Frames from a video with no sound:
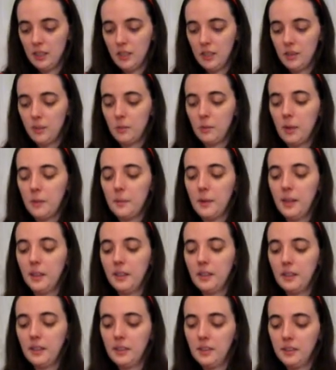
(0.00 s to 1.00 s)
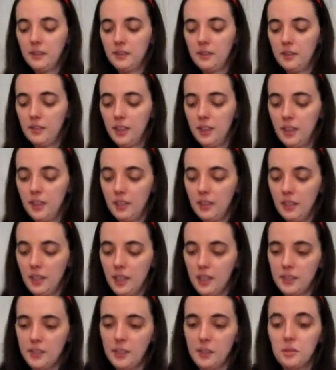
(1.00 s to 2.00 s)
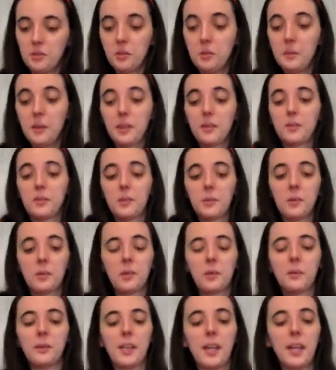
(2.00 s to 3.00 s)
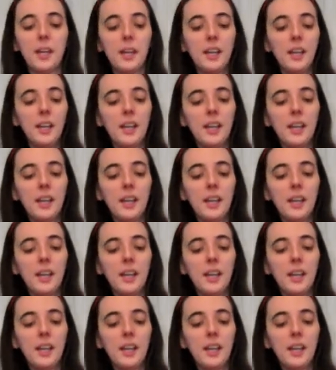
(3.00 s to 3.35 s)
the way my hand's a little too big for it, we'll go with that.